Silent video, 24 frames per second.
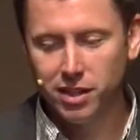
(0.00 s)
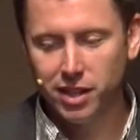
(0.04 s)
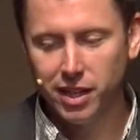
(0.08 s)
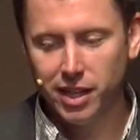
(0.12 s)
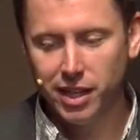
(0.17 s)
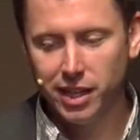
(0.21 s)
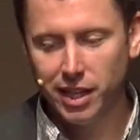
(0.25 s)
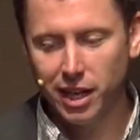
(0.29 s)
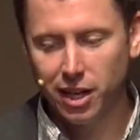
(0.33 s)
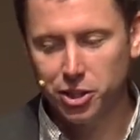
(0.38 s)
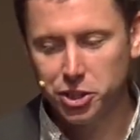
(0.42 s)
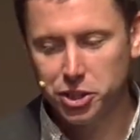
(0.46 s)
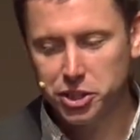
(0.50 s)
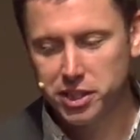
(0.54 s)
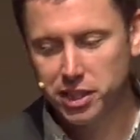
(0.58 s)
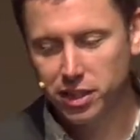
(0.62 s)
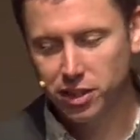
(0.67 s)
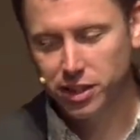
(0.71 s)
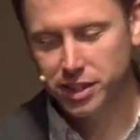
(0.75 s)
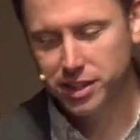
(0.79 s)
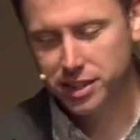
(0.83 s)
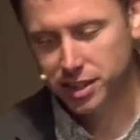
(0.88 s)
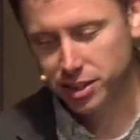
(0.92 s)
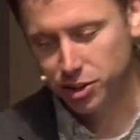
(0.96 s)
in our
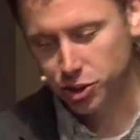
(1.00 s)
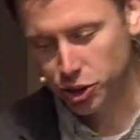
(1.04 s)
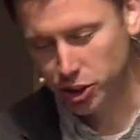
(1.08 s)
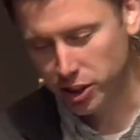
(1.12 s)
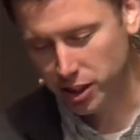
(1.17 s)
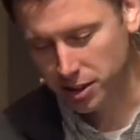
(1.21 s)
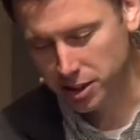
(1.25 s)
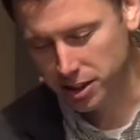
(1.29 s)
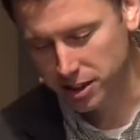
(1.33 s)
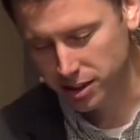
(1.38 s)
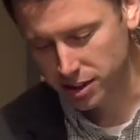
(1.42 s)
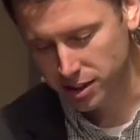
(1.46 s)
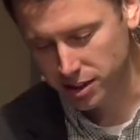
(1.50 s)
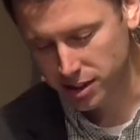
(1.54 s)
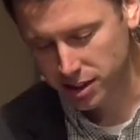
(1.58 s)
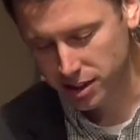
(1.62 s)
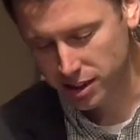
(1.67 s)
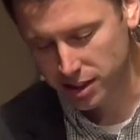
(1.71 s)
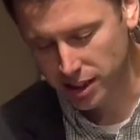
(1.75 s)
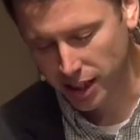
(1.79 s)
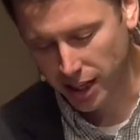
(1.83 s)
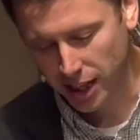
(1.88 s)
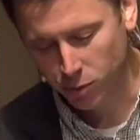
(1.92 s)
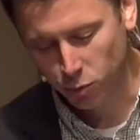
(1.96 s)
series in
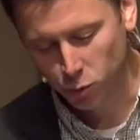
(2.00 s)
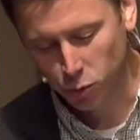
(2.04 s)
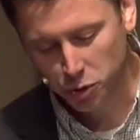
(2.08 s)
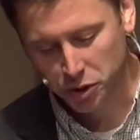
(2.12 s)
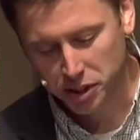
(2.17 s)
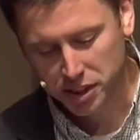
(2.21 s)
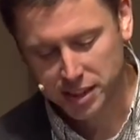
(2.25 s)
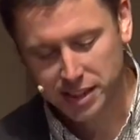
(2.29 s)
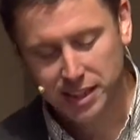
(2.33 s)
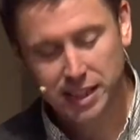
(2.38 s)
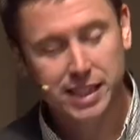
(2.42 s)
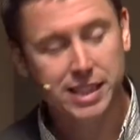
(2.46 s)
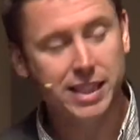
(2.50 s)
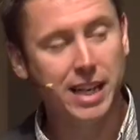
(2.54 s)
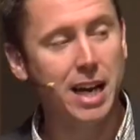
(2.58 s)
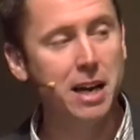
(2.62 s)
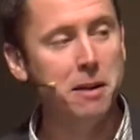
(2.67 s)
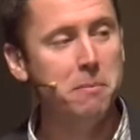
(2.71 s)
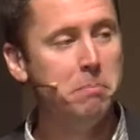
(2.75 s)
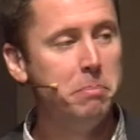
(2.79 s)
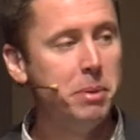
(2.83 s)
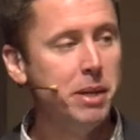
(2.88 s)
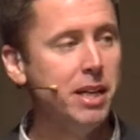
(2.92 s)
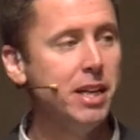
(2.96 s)
Genesis, and we'll see a
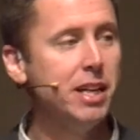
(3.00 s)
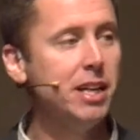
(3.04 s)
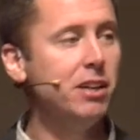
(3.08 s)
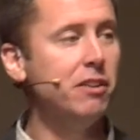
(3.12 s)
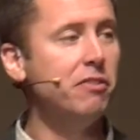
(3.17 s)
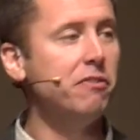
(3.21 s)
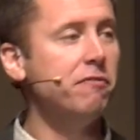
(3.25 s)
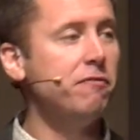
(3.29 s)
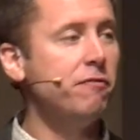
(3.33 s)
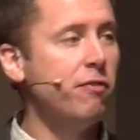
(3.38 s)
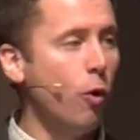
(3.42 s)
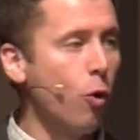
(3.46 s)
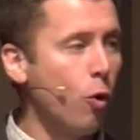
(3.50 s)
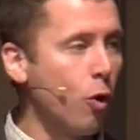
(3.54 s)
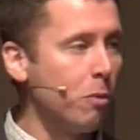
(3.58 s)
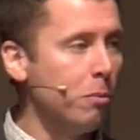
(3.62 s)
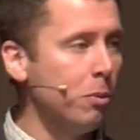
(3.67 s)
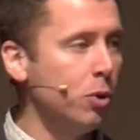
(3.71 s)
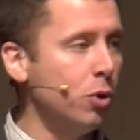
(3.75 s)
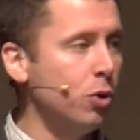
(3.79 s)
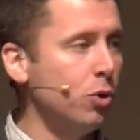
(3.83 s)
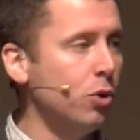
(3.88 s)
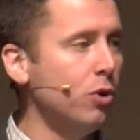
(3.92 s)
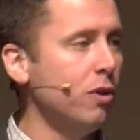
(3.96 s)
big
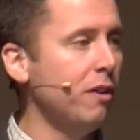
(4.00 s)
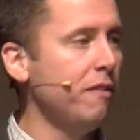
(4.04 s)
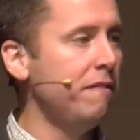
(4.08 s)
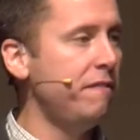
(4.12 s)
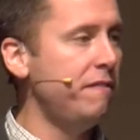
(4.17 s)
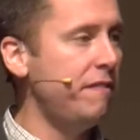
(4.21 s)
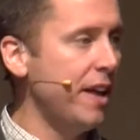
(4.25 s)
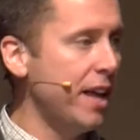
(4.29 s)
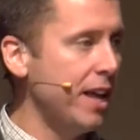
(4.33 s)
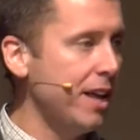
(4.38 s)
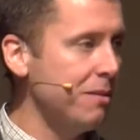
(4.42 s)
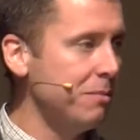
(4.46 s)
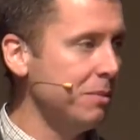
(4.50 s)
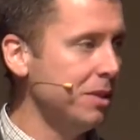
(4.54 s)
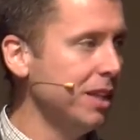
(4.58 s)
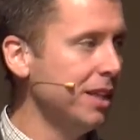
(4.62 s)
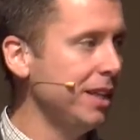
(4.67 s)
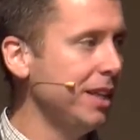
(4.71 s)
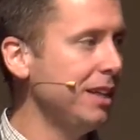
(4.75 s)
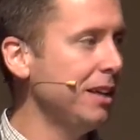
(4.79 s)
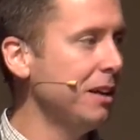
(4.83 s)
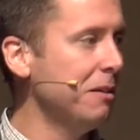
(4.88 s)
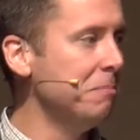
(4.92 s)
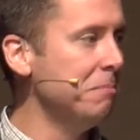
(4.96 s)
formal
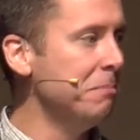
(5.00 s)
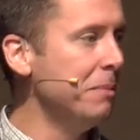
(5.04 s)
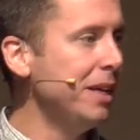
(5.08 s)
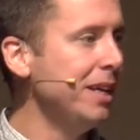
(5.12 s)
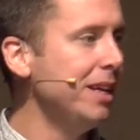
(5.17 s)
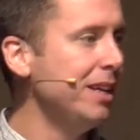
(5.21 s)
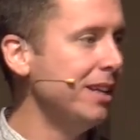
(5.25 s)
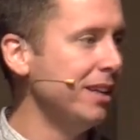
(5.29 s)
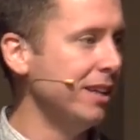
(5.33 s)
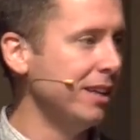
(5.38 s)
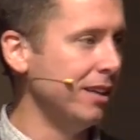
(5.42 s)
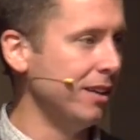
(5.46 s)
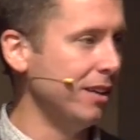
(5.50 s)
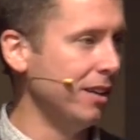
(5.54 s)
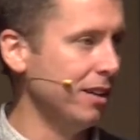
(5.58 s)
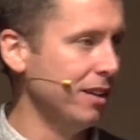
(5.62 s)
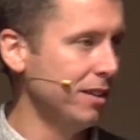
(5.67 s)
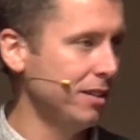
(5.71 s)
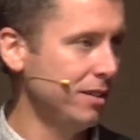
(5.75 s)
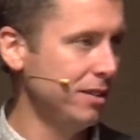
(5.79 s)
family meeting.